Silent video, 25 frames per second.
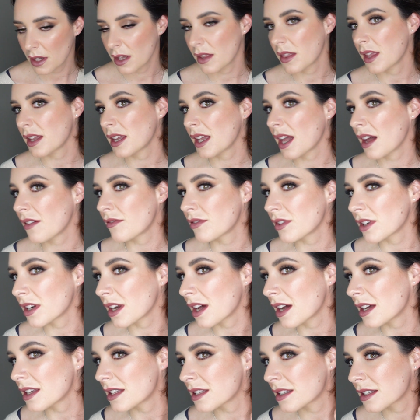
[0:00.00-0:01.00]
And there you have your
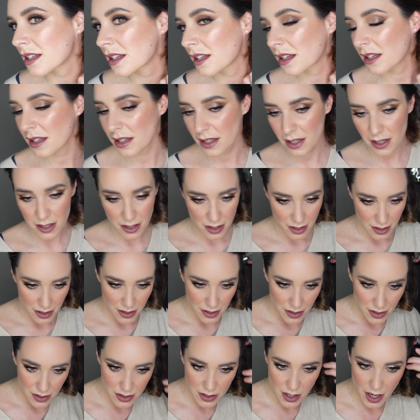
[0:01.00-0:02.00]
nice
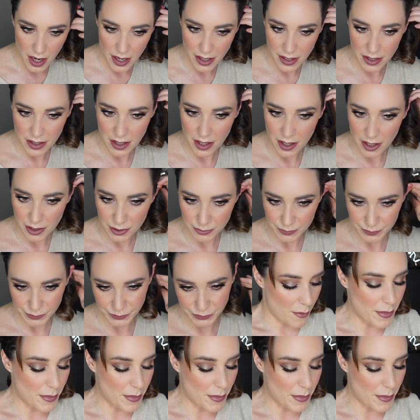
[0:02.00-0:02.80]
tight curl.